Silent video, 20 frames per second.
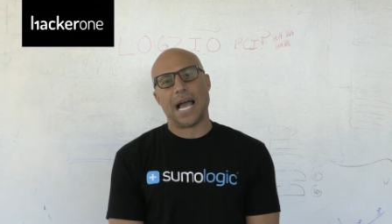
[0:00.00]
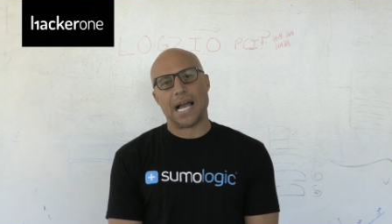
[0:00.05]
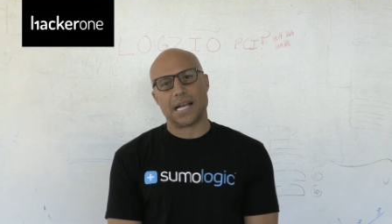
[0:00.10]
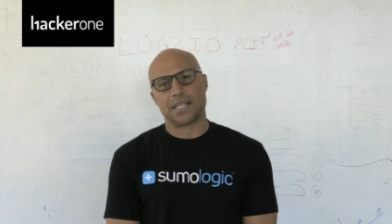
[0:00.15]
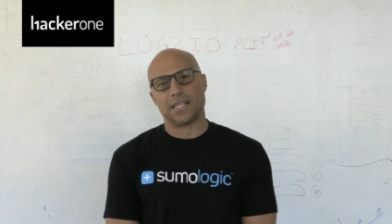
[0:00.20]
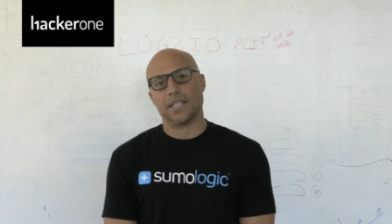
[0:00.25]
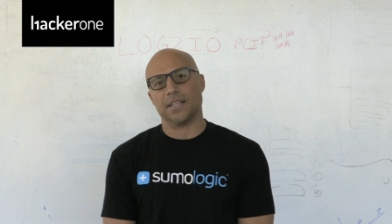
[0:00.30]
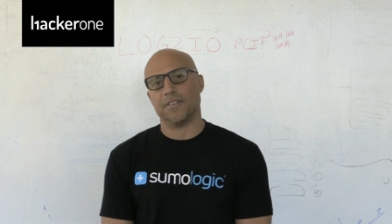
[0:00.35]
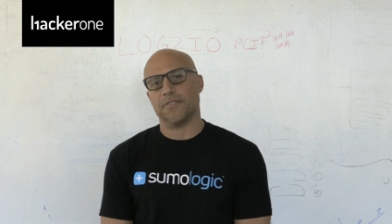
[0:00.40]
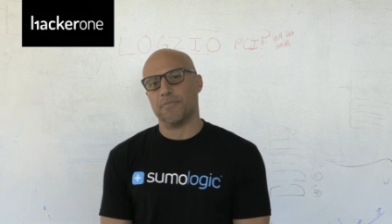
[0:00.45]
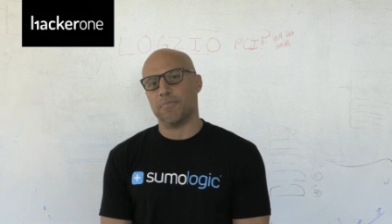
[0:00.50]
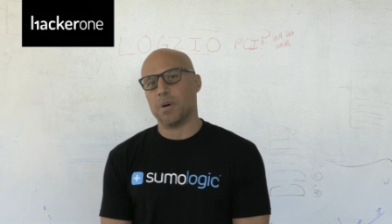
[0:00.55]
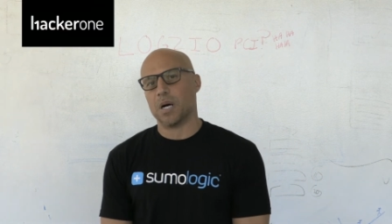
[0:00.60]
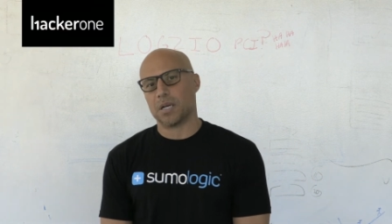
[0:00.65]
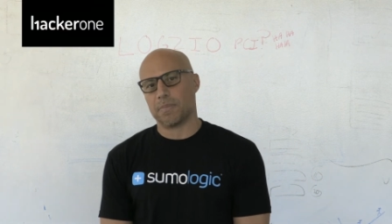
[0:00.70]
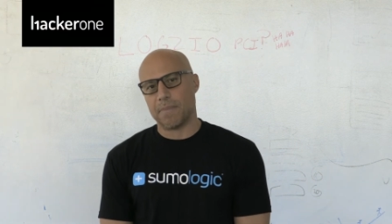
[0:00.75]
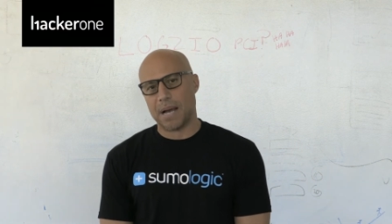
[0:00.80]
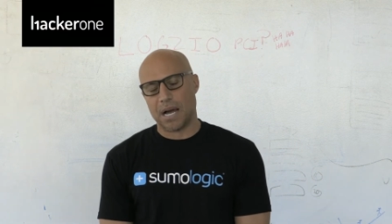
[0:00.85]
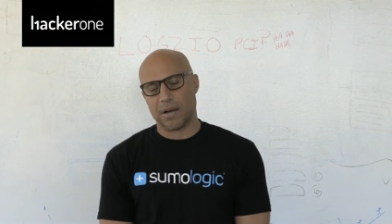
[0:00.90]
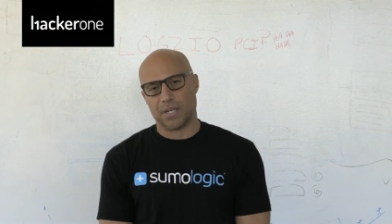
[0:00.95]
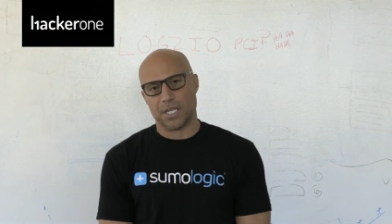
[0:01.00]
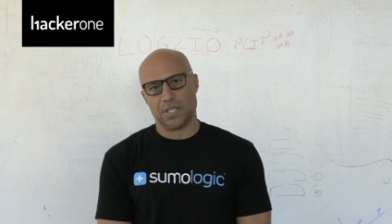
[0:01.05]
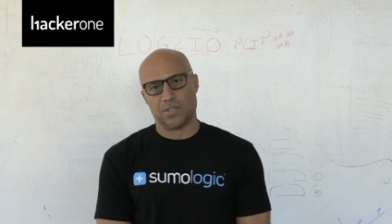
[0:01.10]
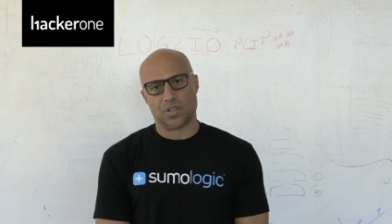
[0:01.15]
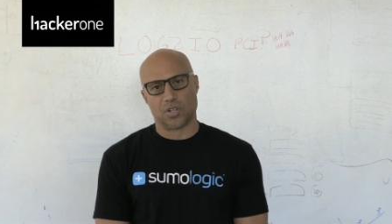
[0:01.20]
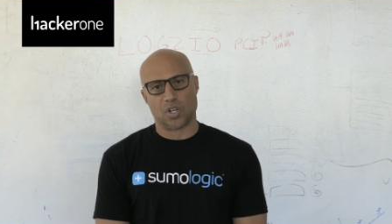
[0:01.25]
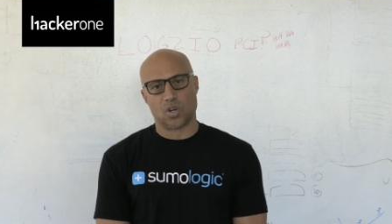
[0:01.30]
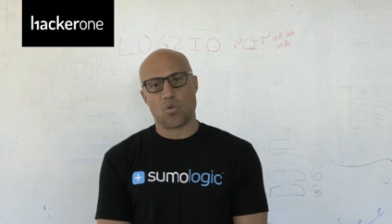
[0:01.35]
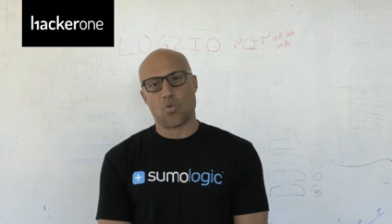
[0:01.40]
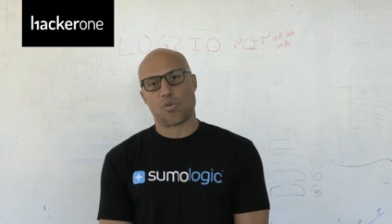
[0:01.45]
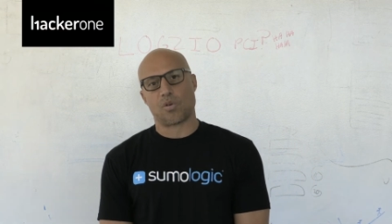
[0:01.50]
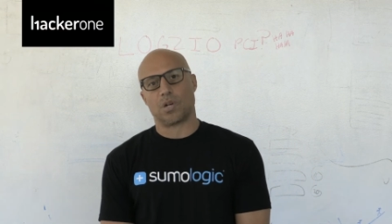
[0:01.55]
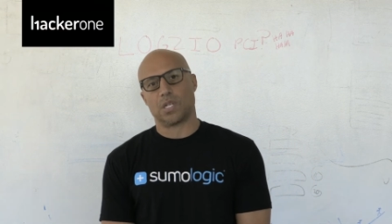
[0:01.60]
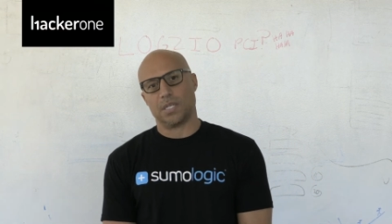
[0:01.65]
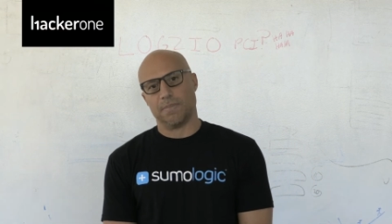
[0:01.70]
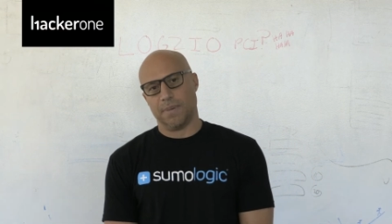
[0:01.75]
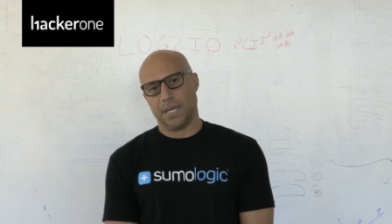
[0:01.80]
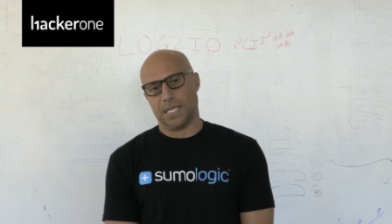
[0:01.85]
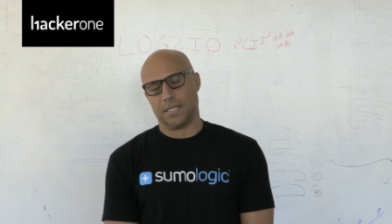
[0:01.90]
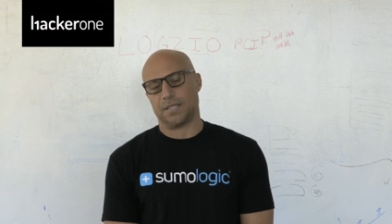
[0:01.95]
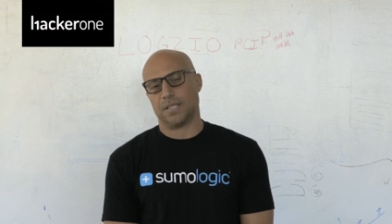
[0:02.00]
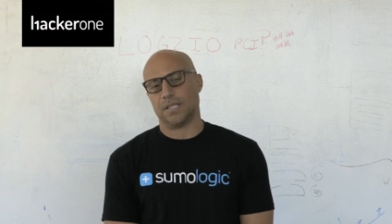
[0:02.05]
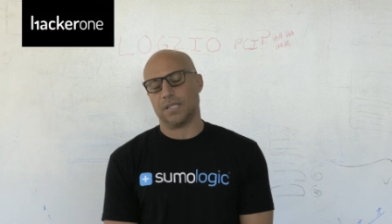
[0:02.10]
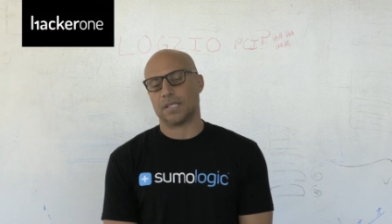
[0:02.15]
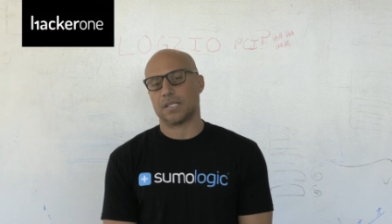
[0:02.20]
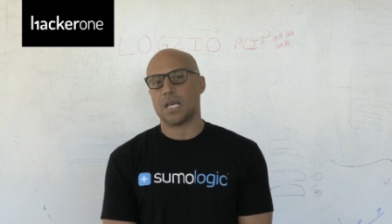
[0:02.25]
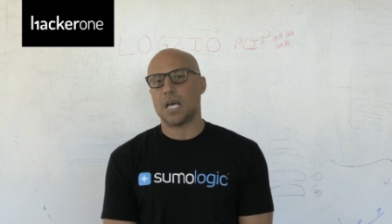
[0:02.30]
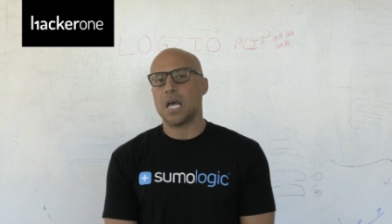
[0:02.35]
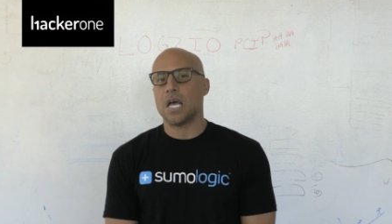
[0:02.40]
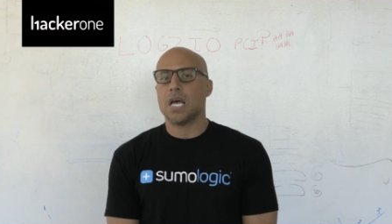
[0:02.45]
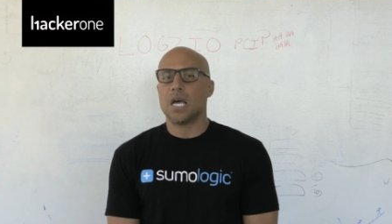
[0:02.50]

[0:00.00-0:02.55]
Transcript: active bug bounties on a quarterly basis.